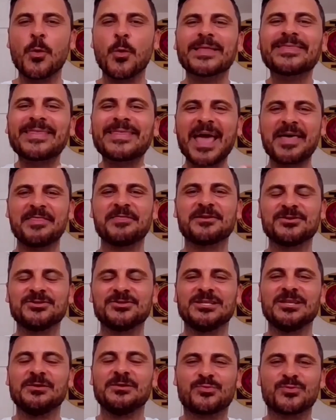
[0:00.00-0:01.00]
with
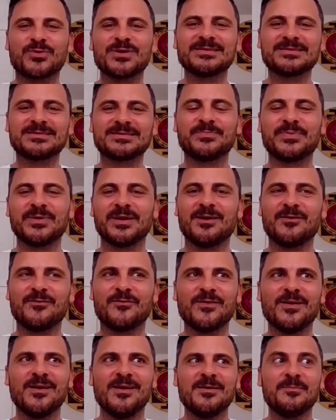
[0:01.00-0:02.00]
energy, the principle
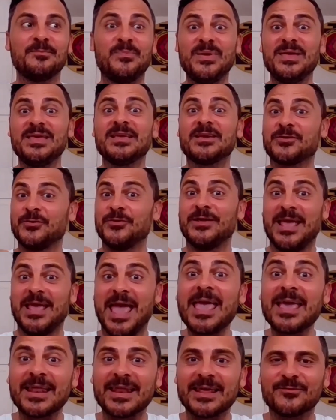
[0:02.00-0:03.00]
of being
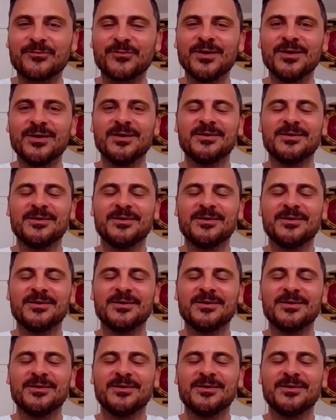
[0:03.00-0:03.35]
creative,